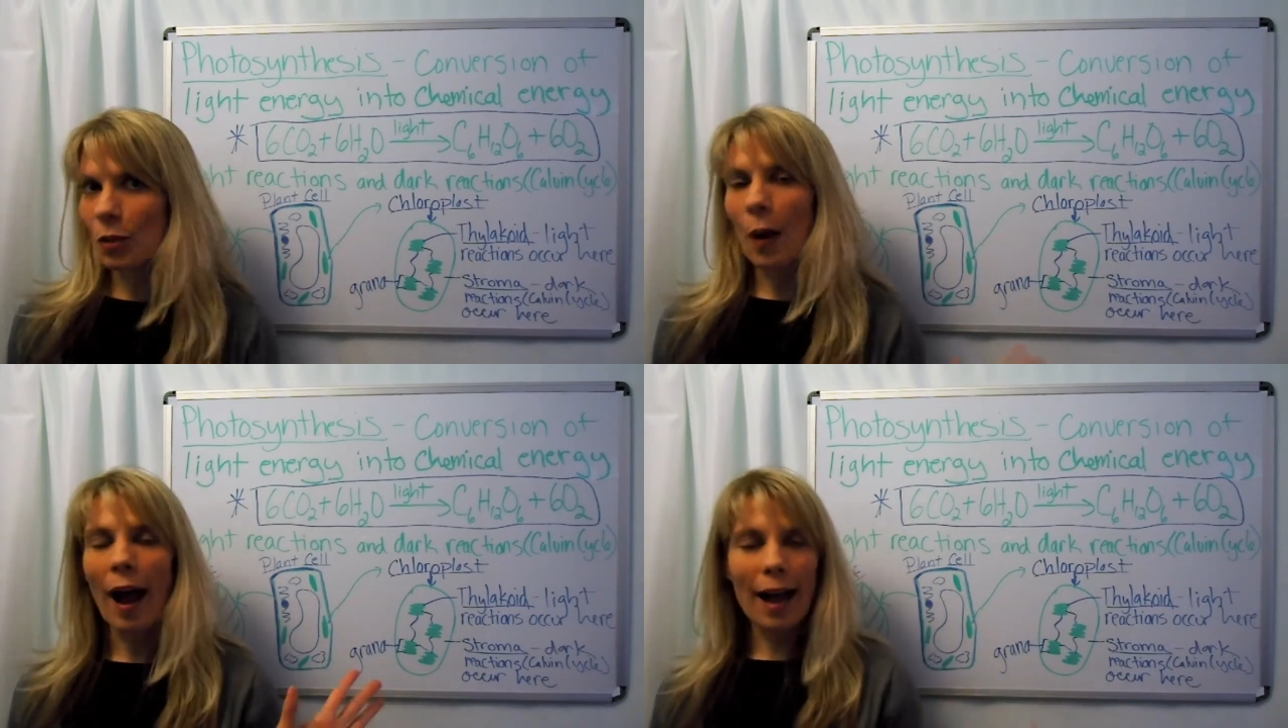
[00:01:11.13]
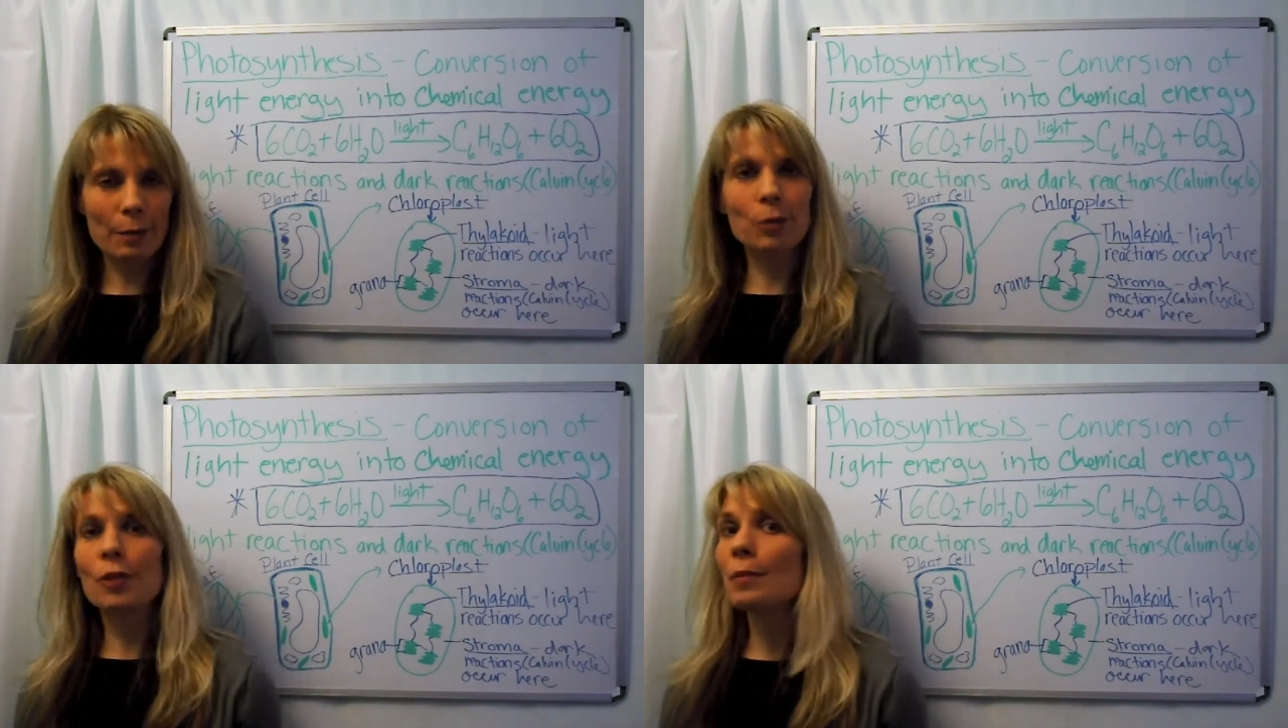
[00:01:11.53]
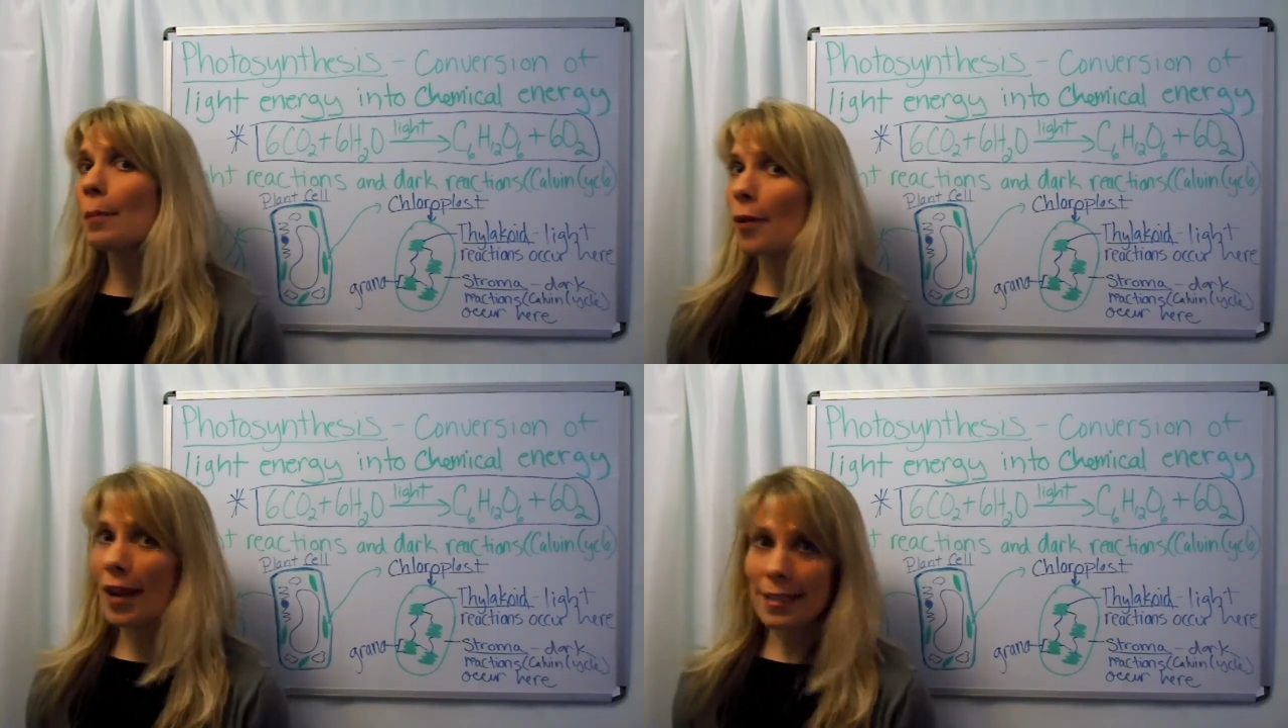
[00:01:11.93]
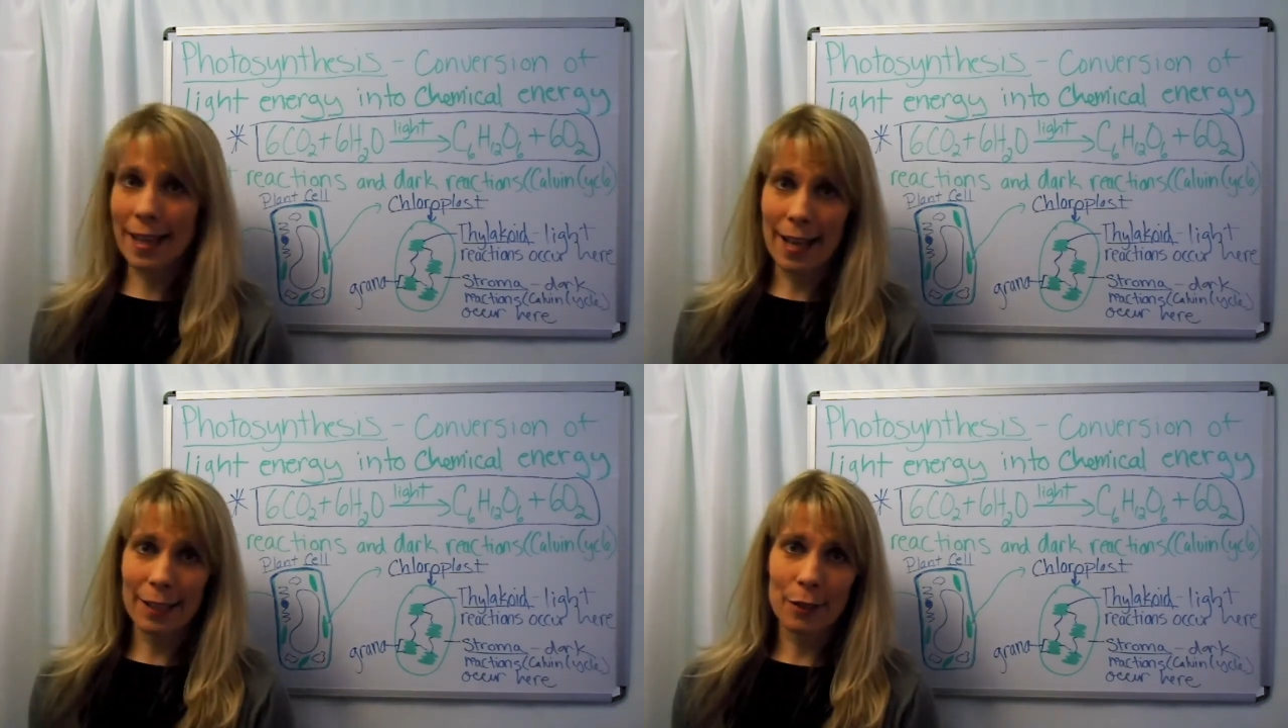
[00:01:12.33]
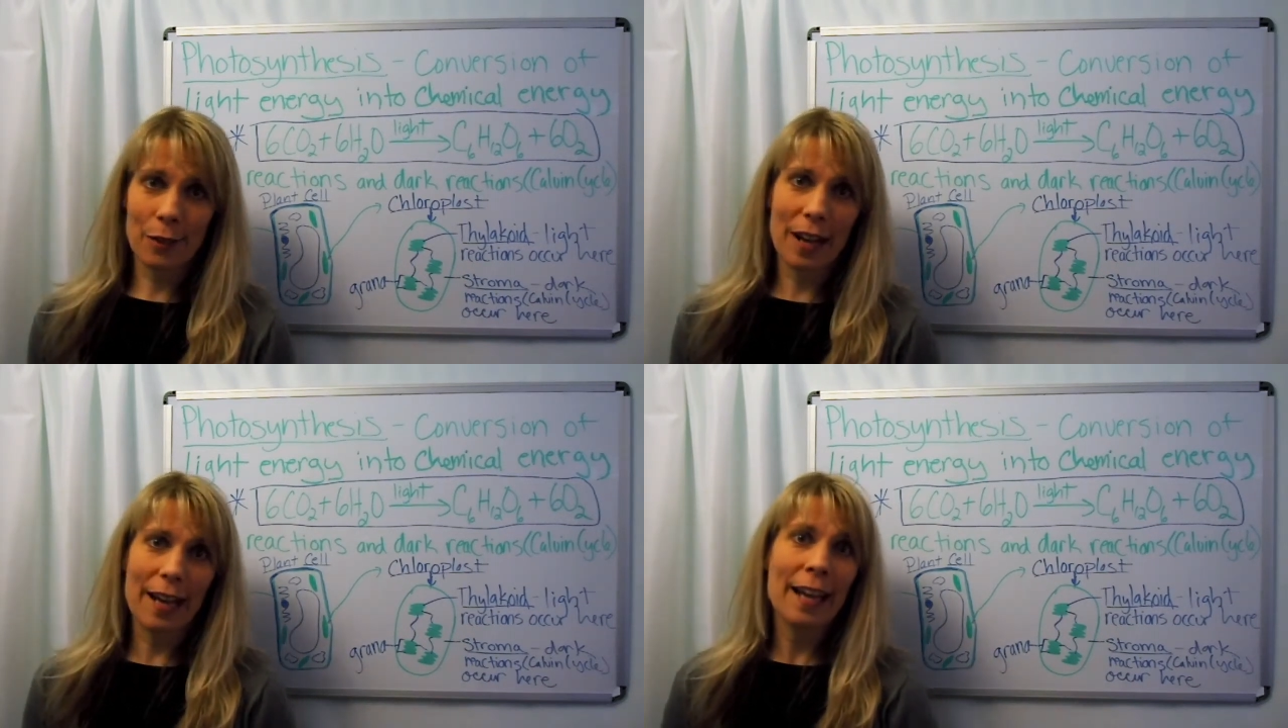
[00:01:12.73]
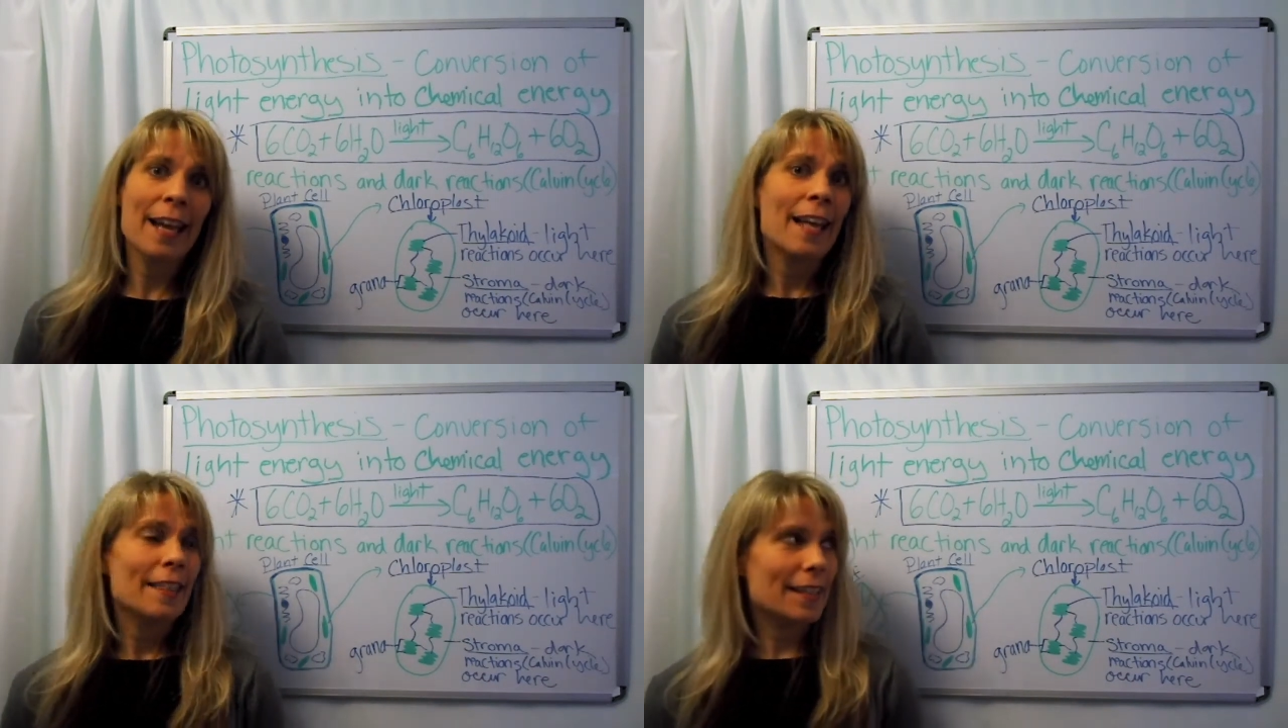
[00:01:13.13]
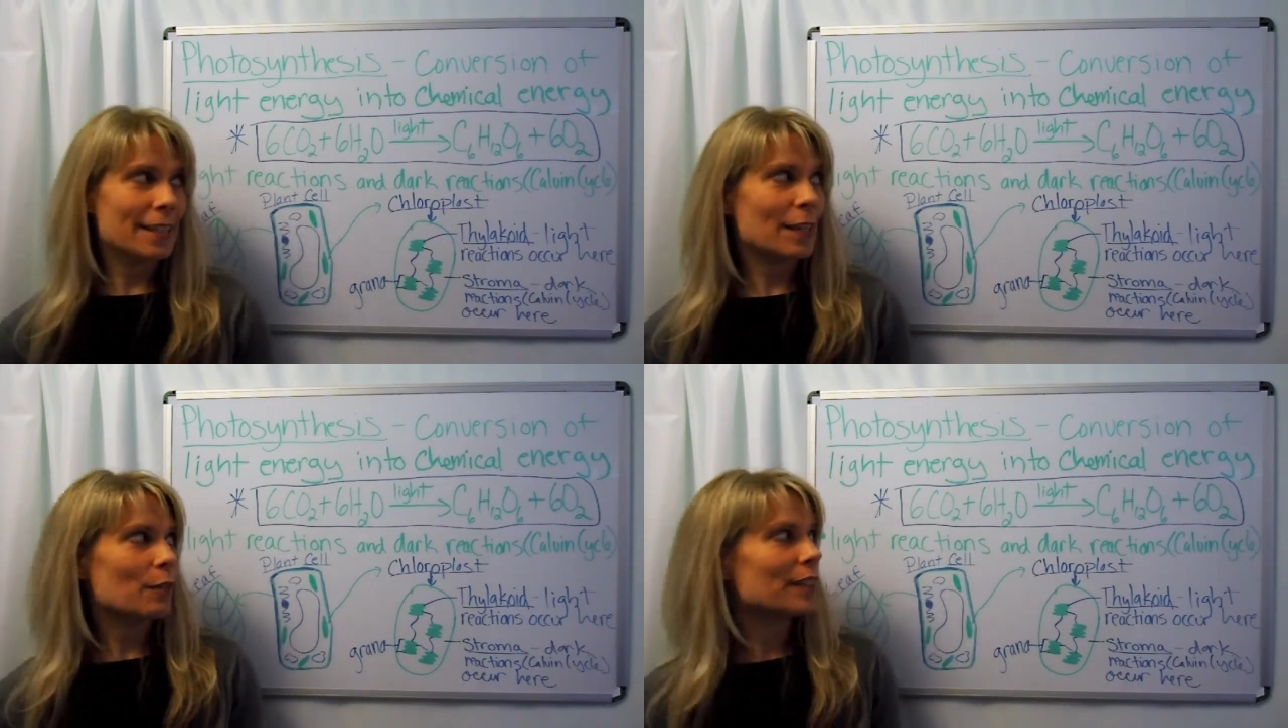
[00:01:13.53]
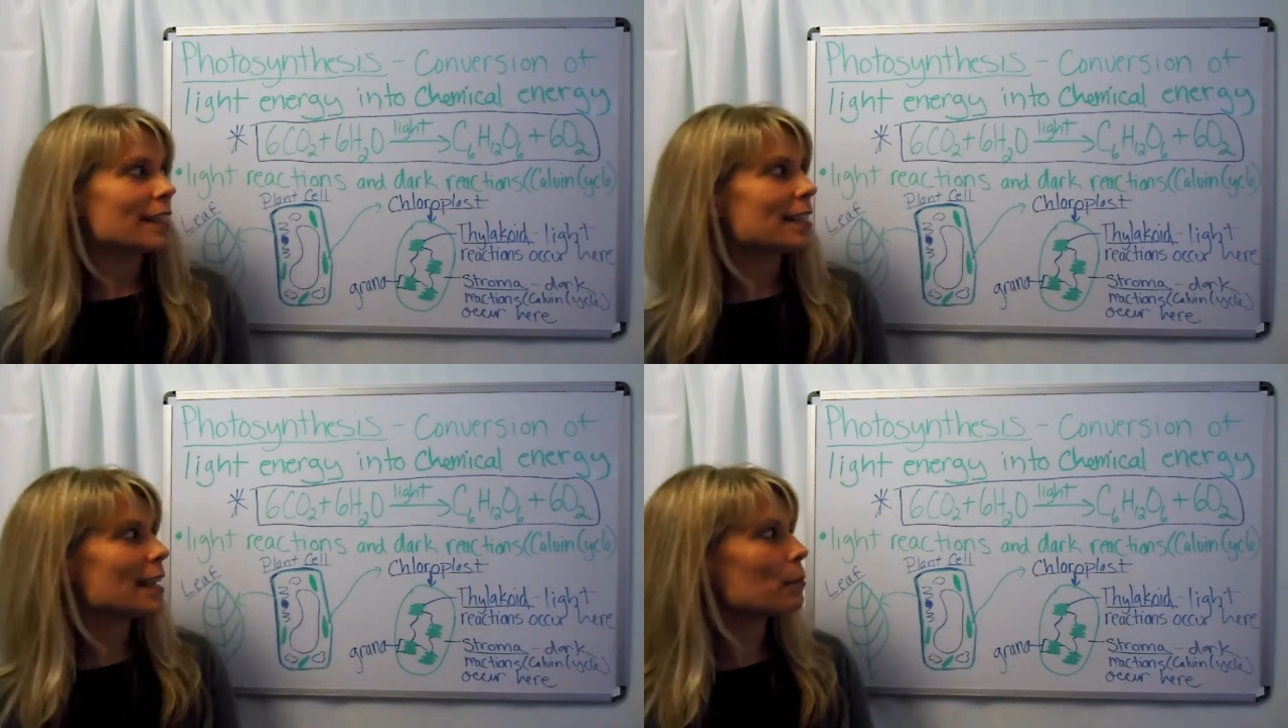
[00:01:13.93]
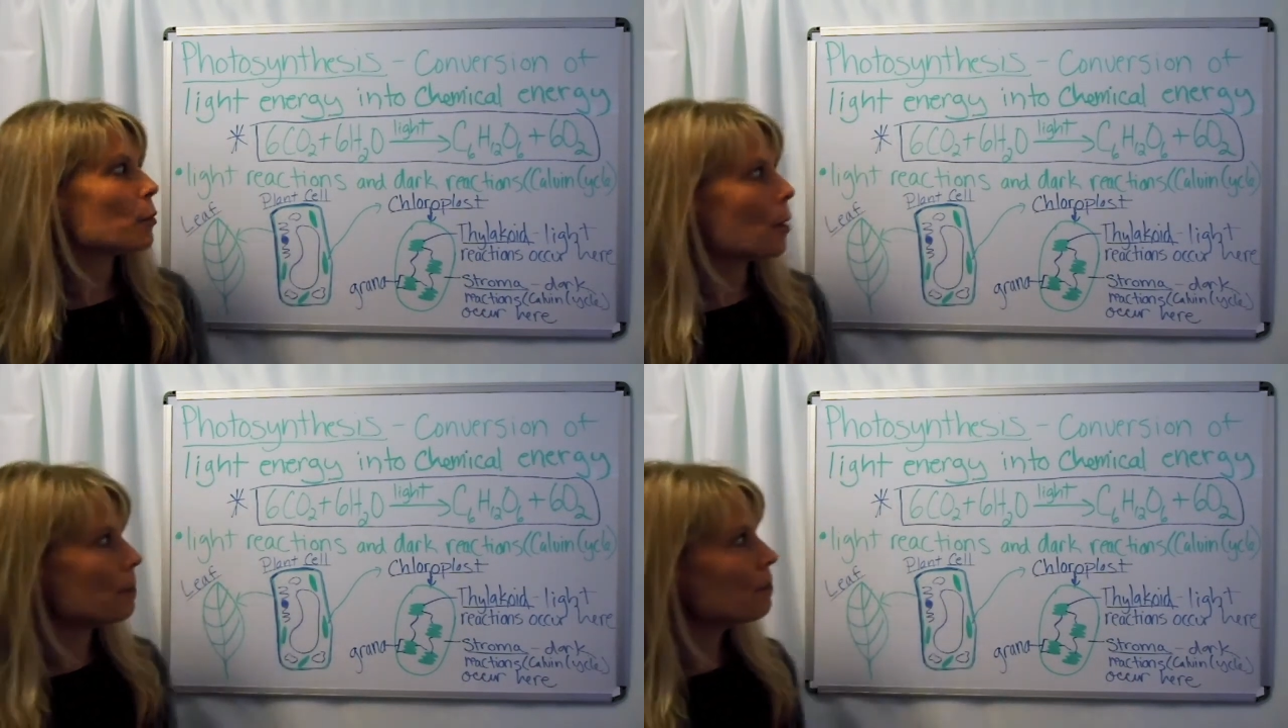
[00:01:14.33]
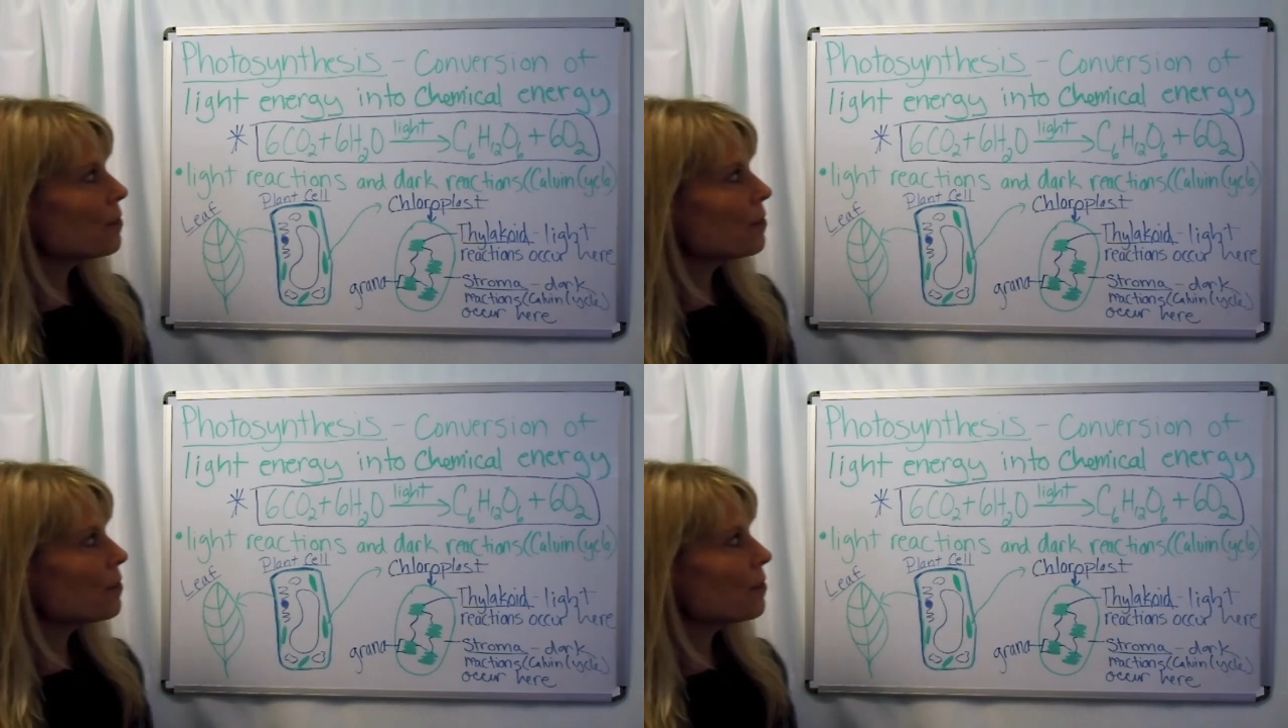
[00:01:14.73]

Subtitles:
So absolutely memorize that, okay? That's definitely step one.